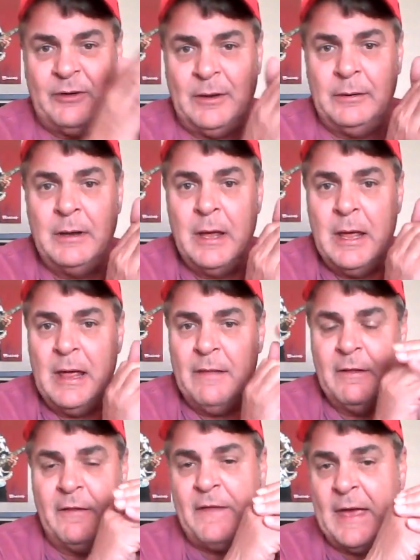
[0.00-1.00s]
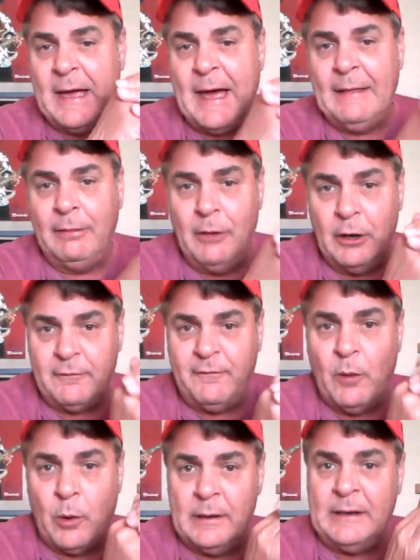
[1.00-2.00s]
And the thing I look
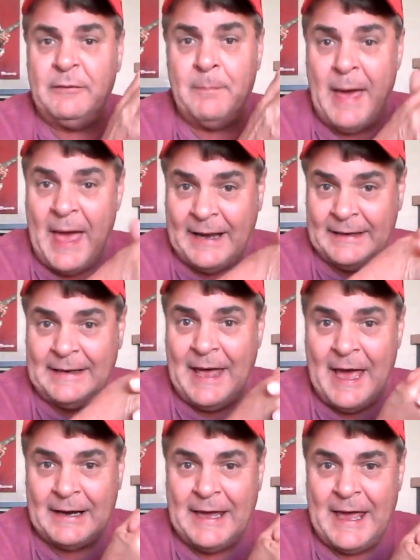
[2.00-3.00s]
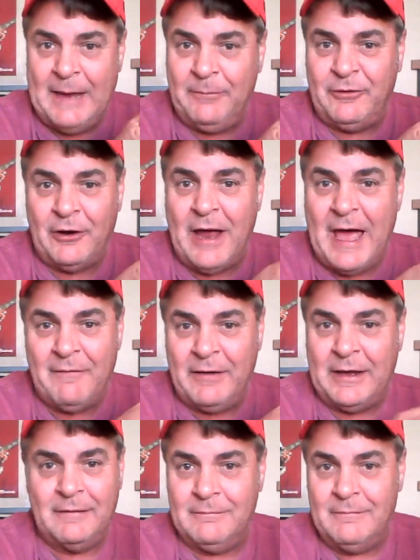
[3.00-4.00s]
for in these MAC attack games they're
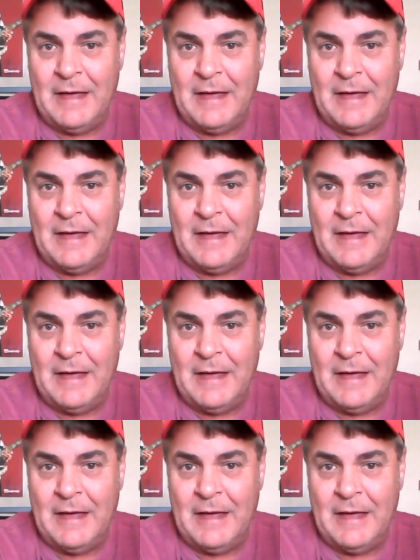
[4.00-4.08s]
having,